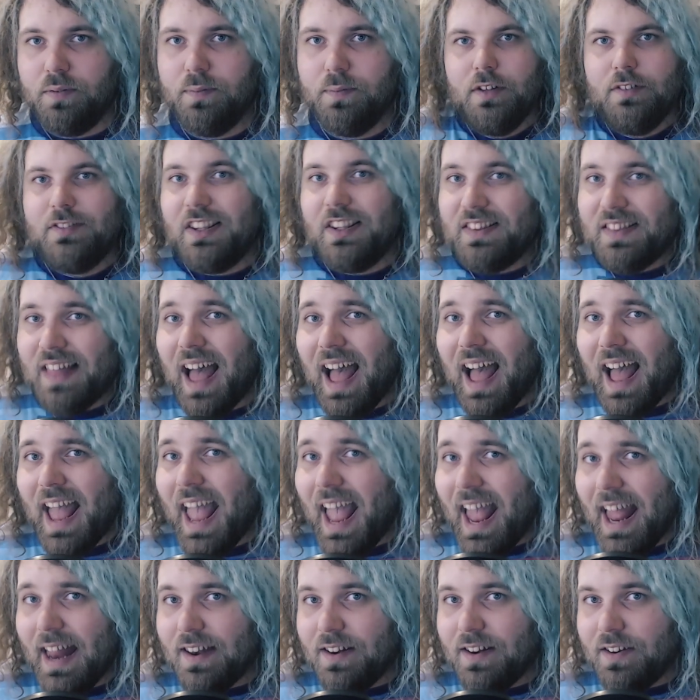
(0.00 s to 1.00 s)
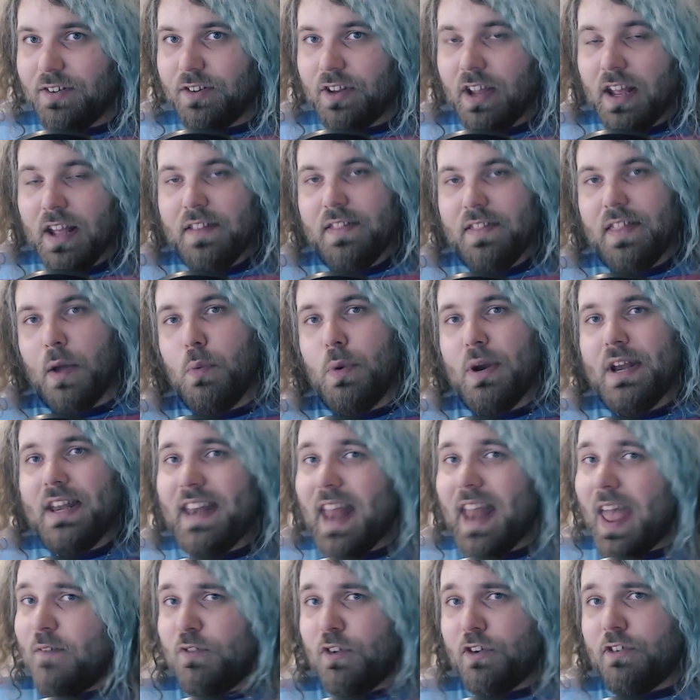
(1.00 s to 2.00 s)
To that end, they were
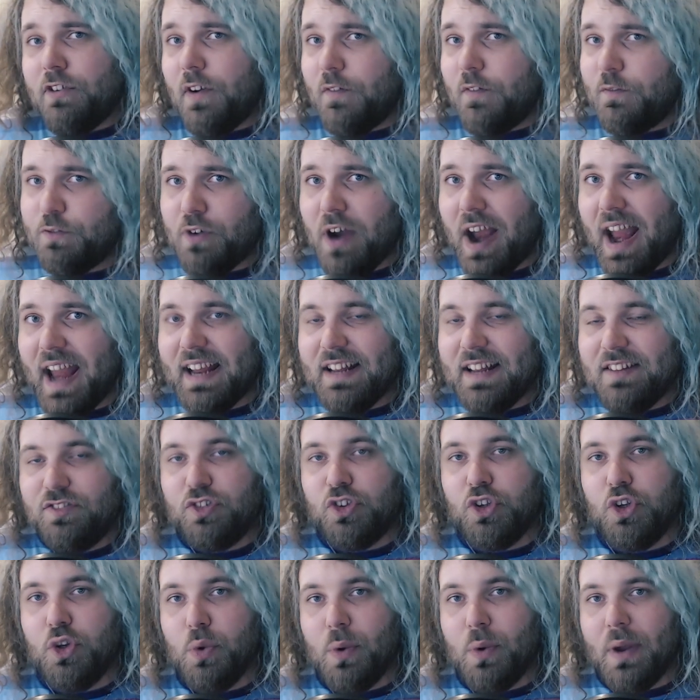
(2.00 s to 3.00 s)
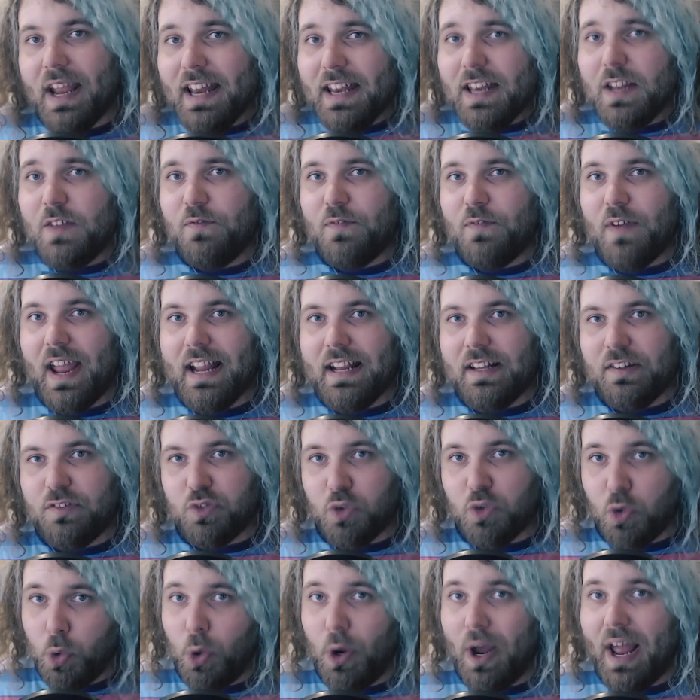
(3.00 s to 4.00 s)
never afraid to innovate
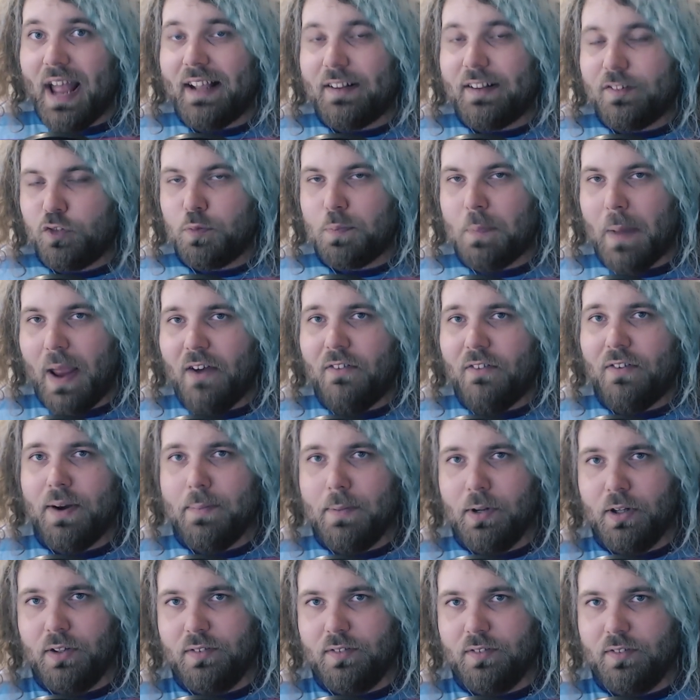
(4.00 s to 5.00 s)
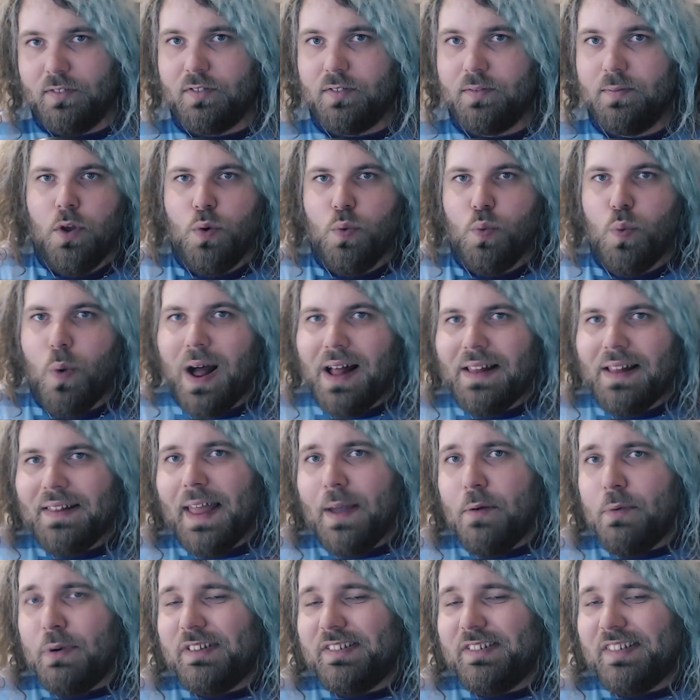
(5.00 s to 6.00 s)
or experiment. While they
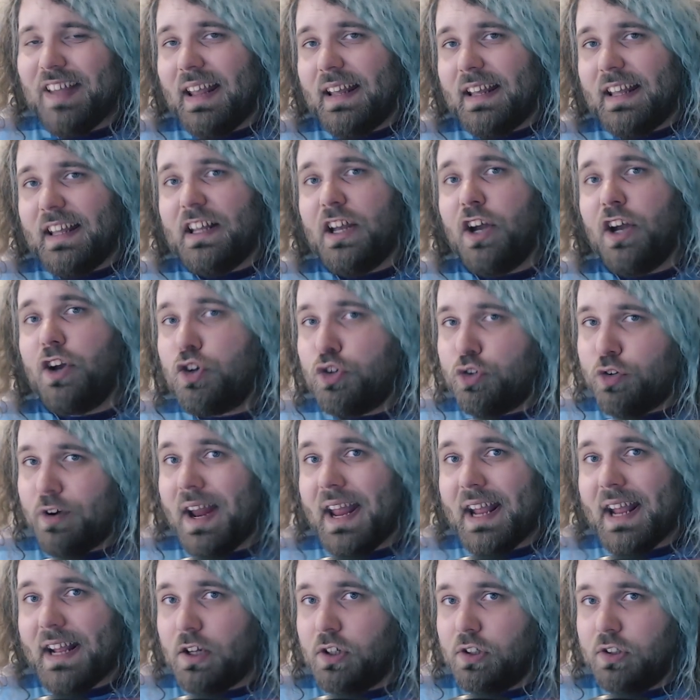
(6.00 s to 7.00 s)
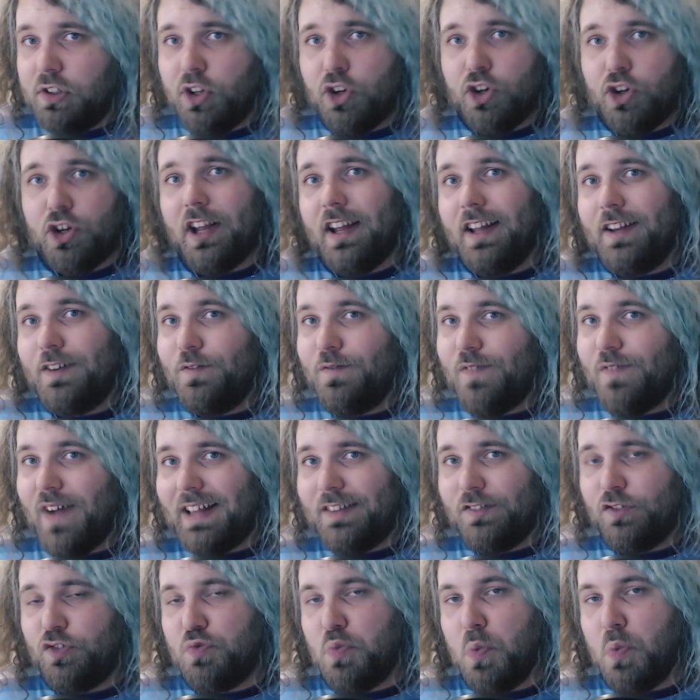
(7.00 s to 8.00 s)
were taking a critical look at
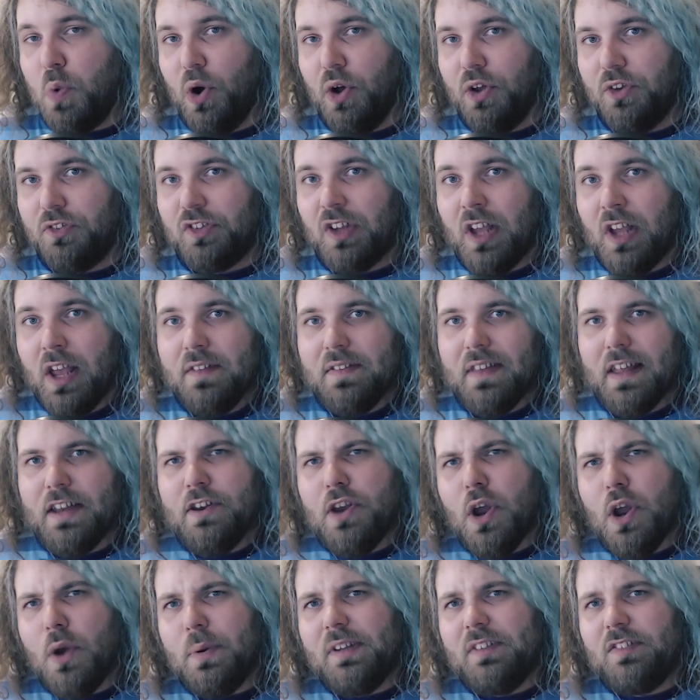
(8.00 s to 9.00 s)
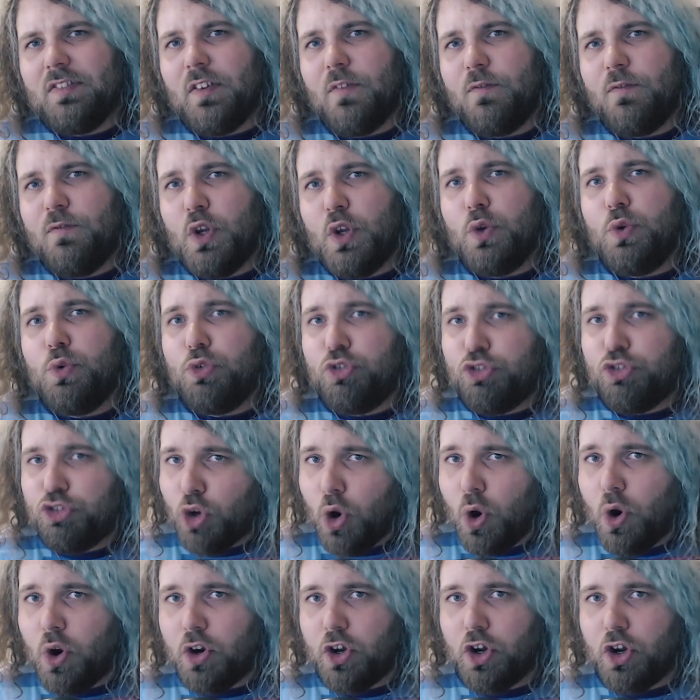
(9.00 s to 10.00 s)
Advance Wars, they noticed a few
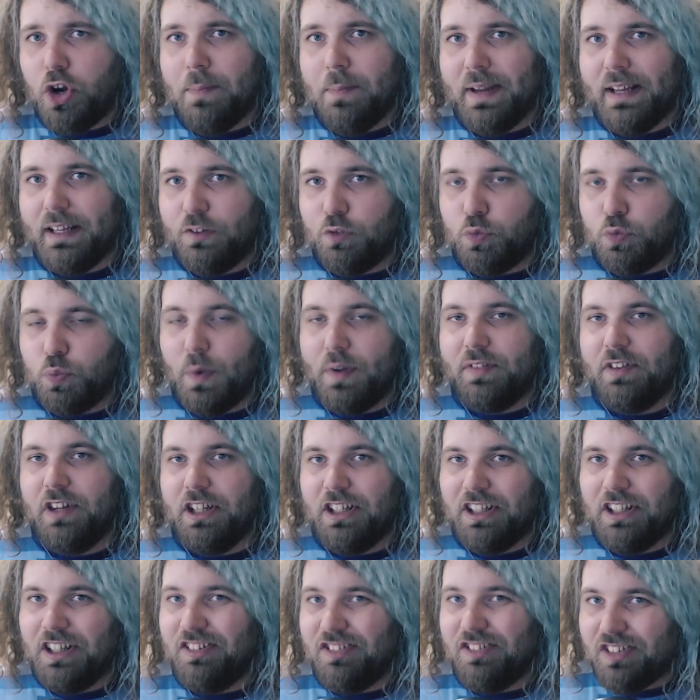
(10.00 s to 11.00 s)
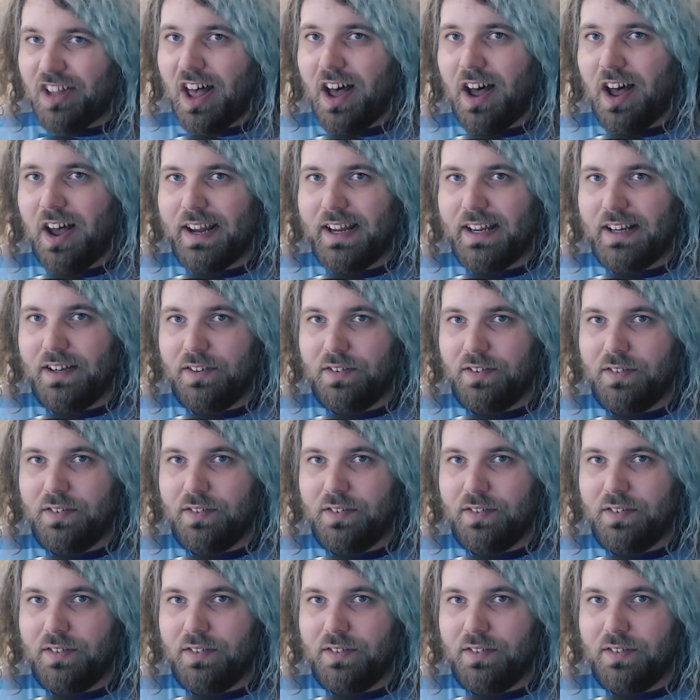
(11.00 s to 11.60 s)
shortcomings with the design.